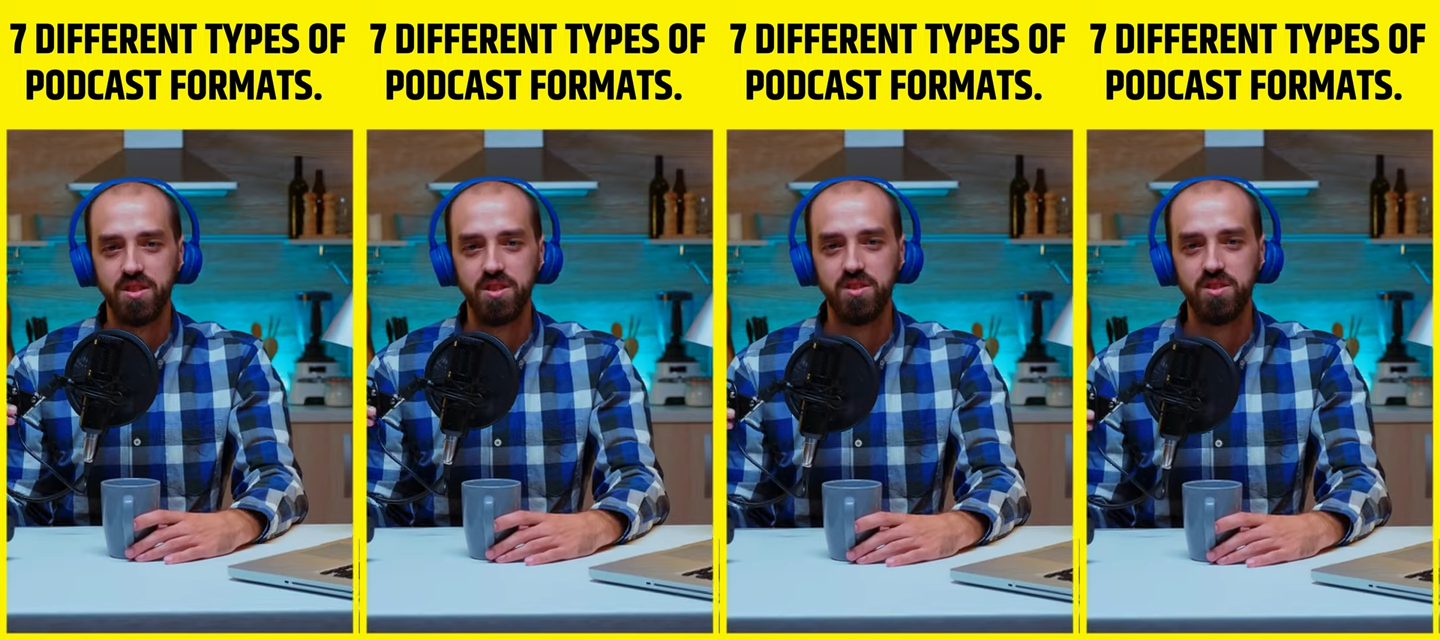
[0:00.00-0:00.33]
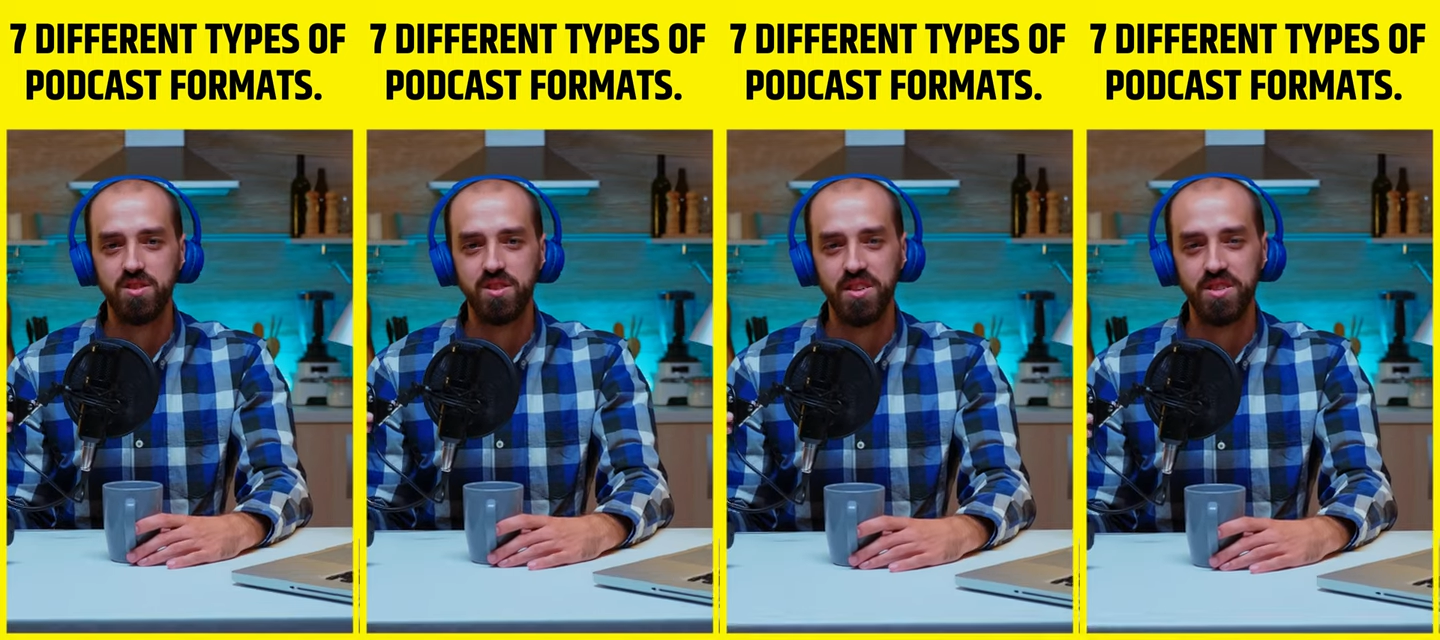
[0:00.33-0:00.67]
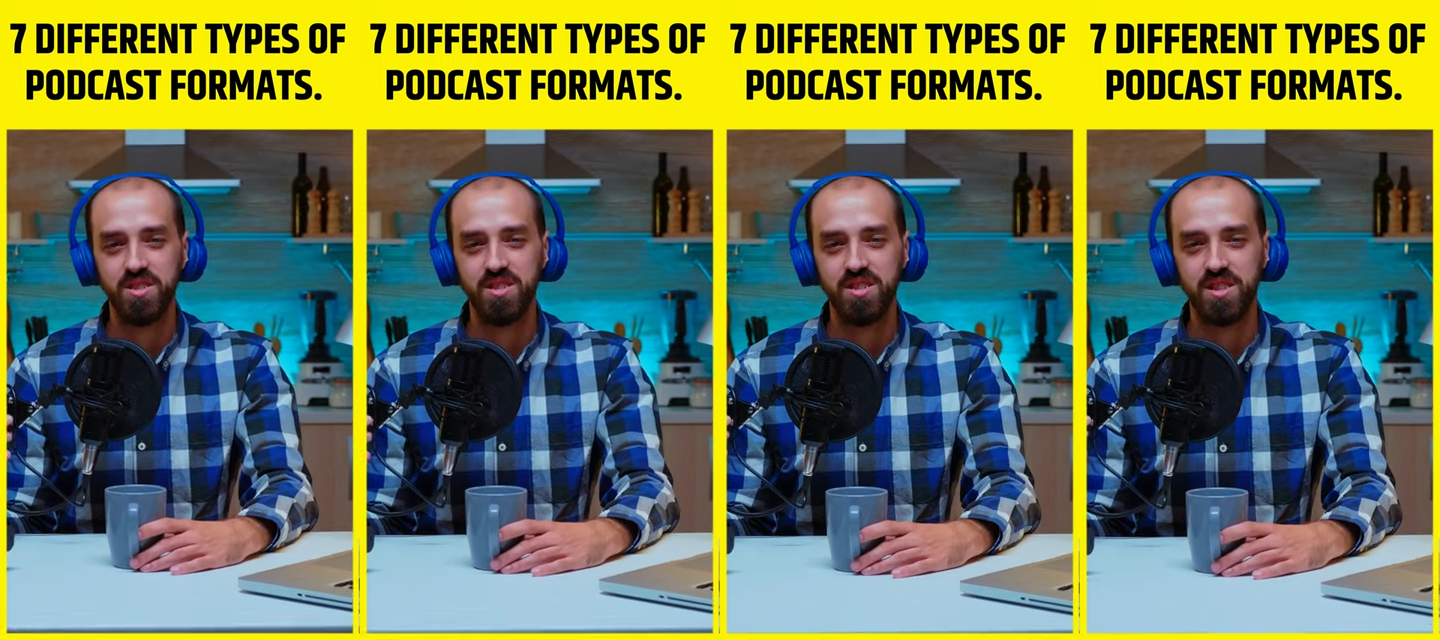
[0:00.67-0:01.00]
are the
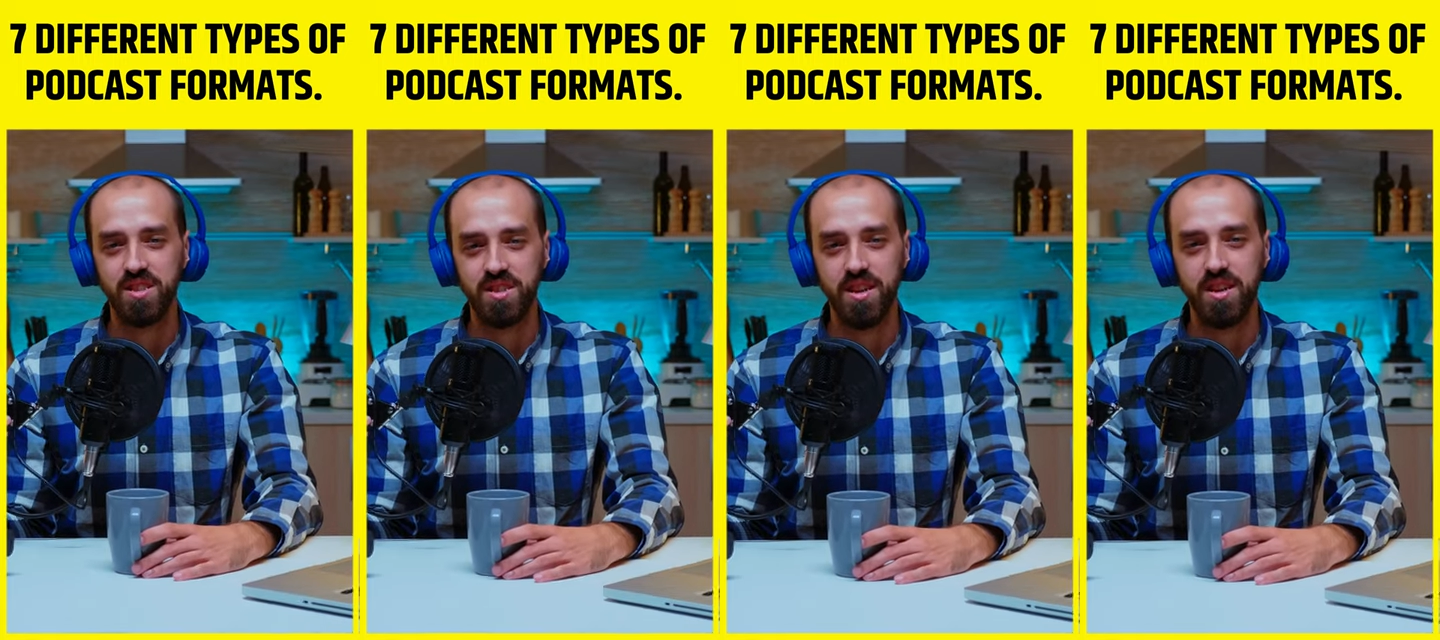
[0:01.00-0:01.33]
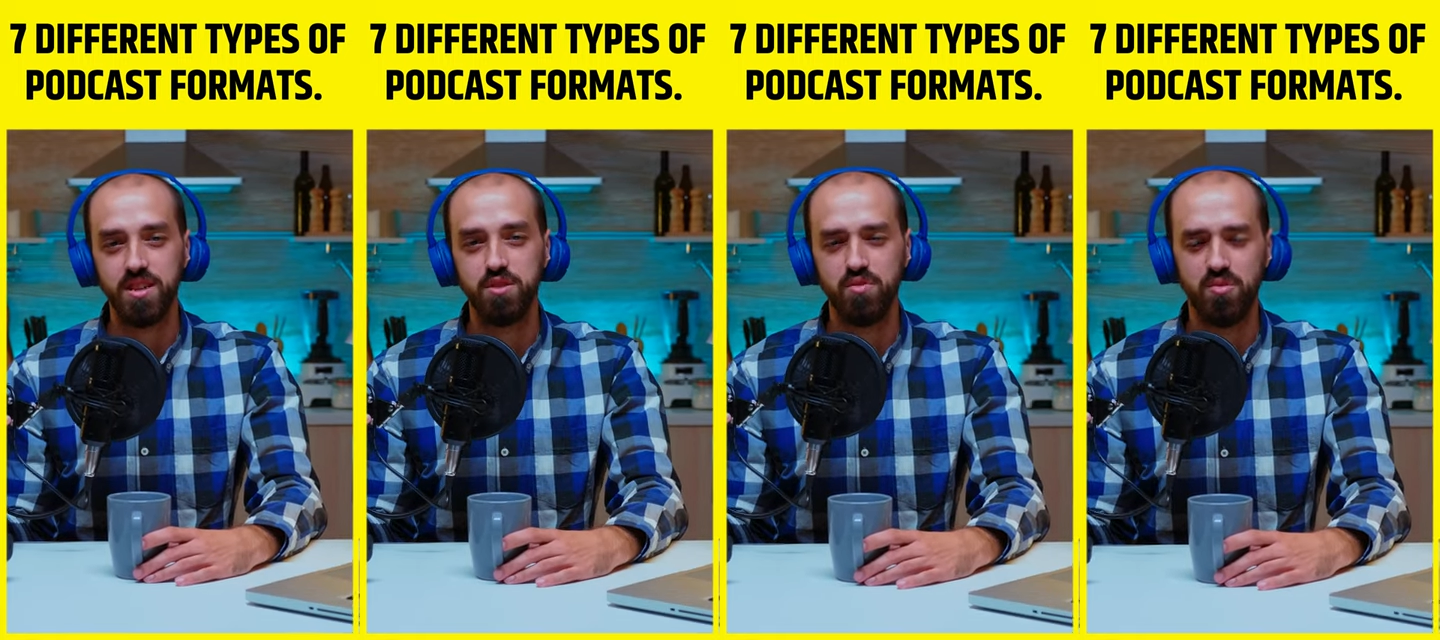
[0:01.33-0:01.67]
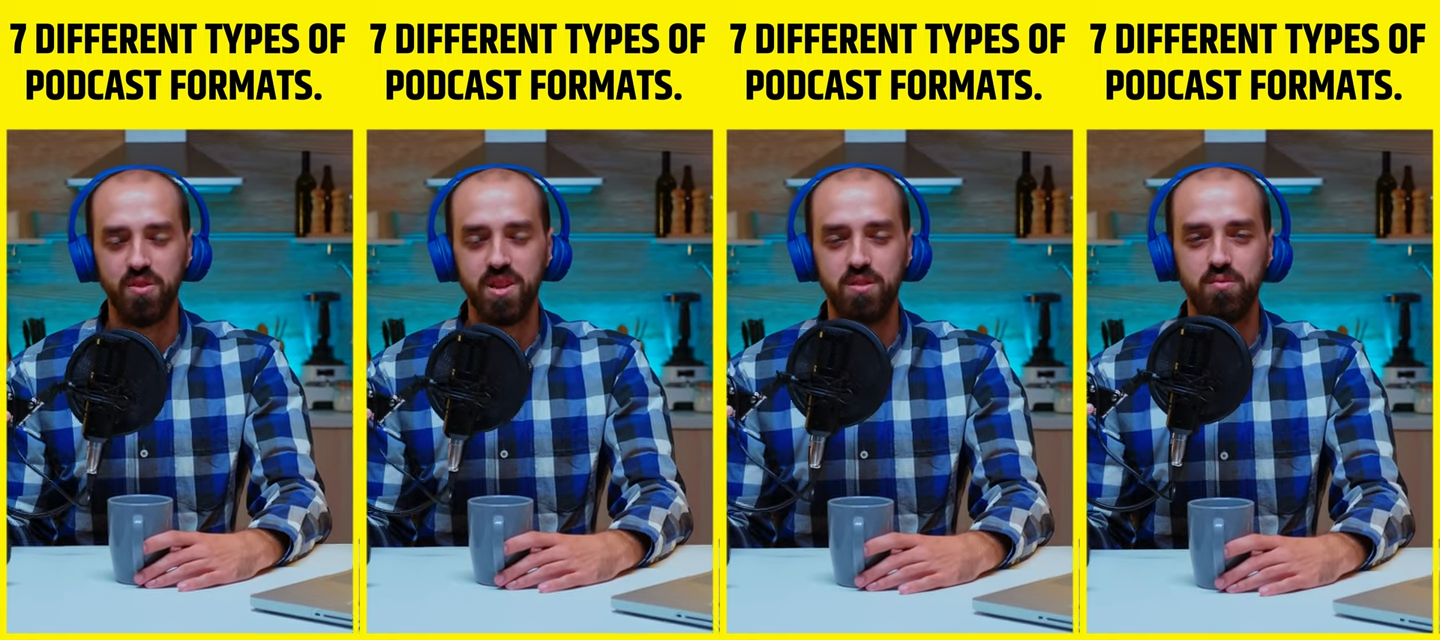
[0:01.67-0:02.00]
seven different types
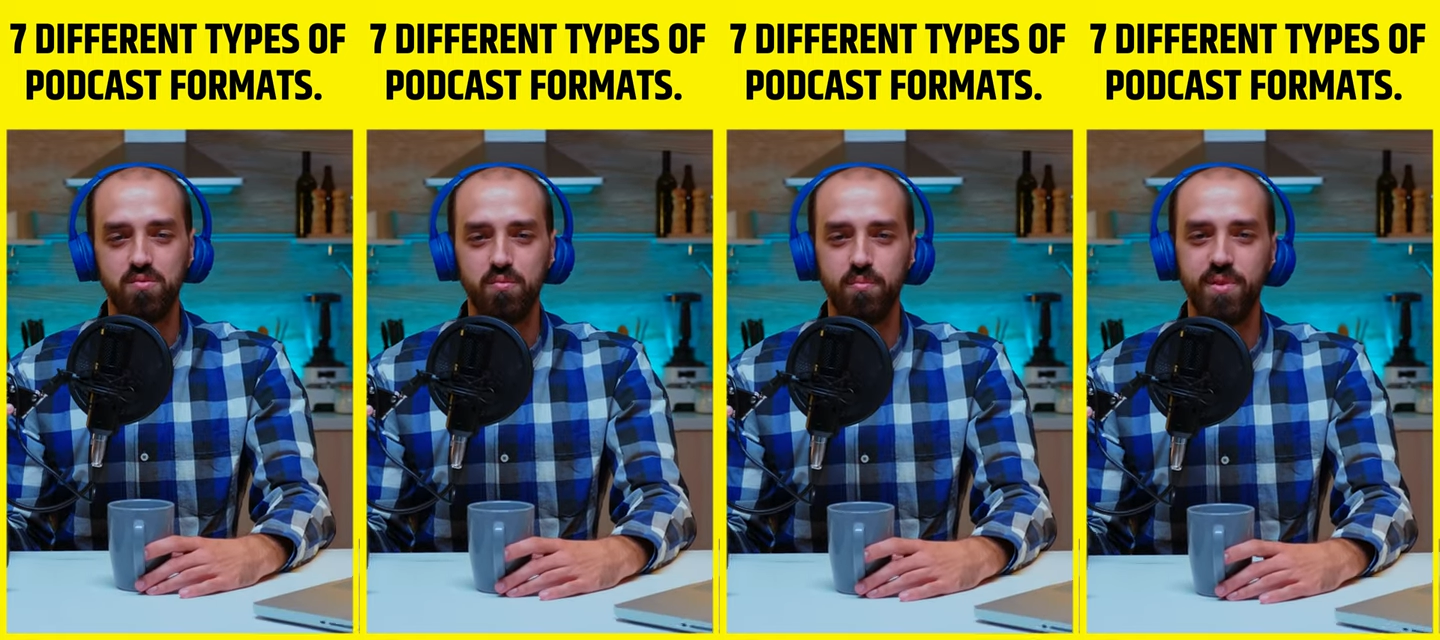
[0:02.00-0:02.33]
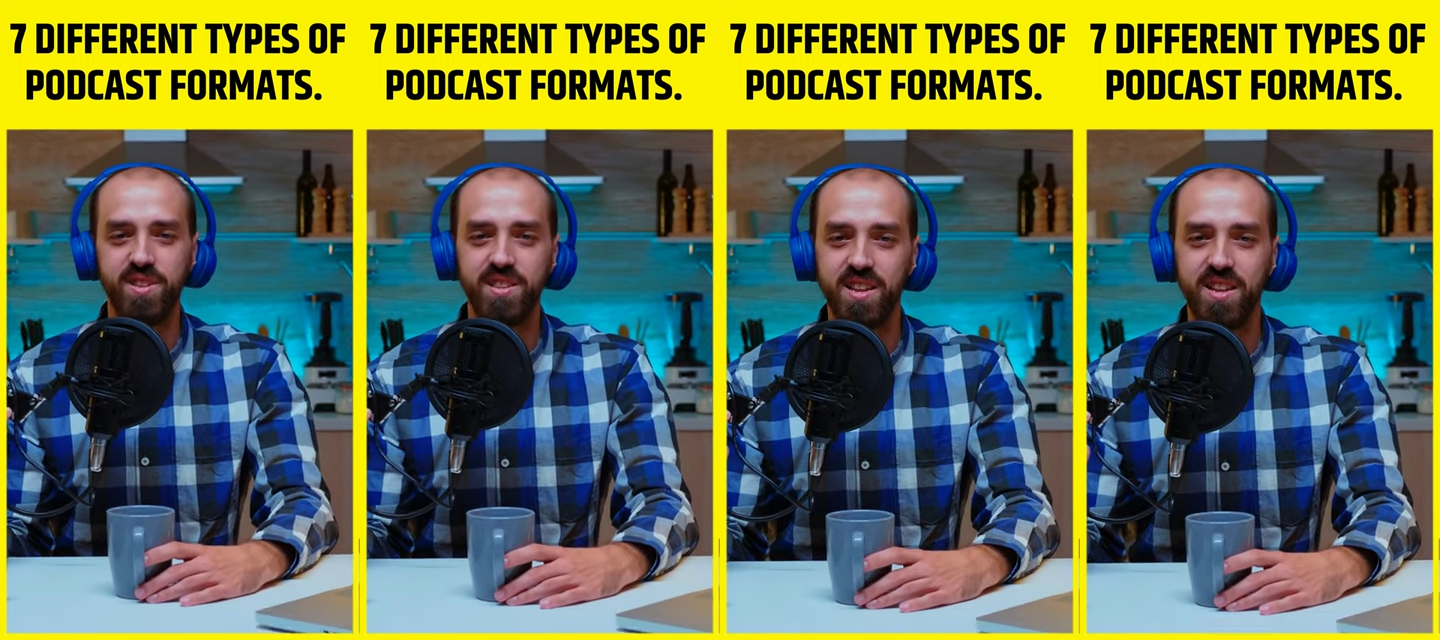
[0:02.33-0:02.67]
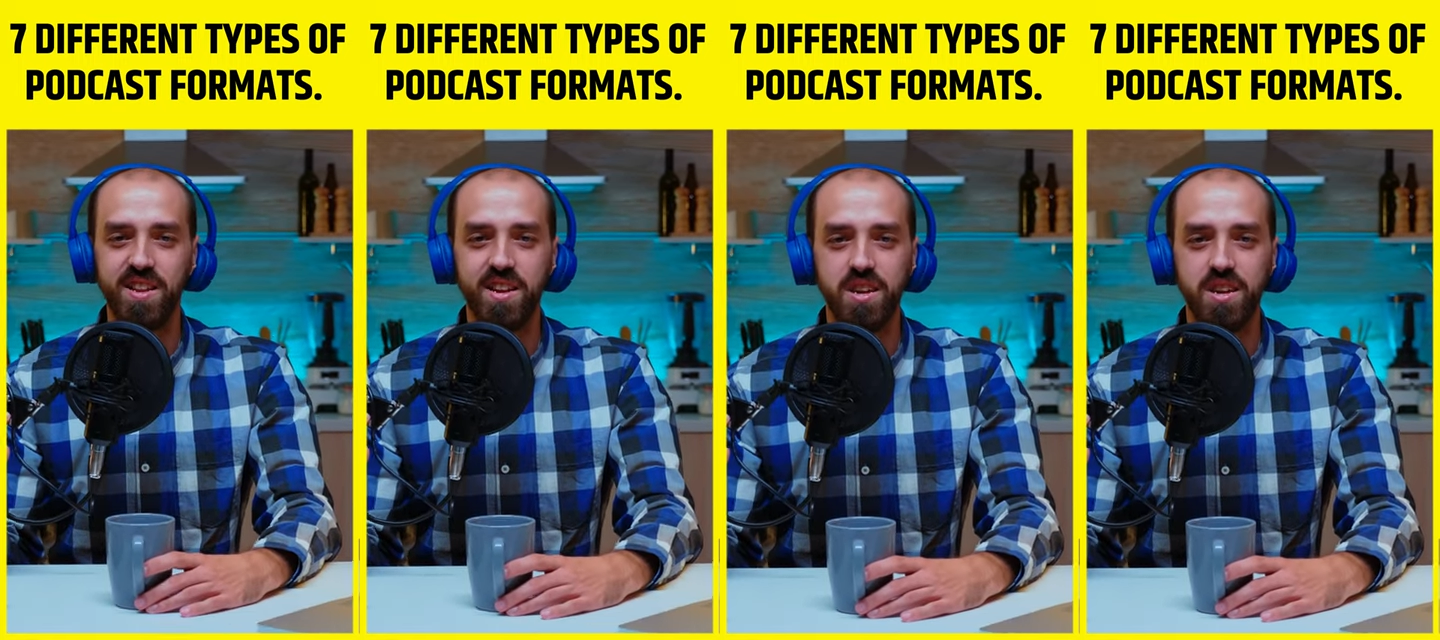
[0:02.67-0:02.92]
of popular podcast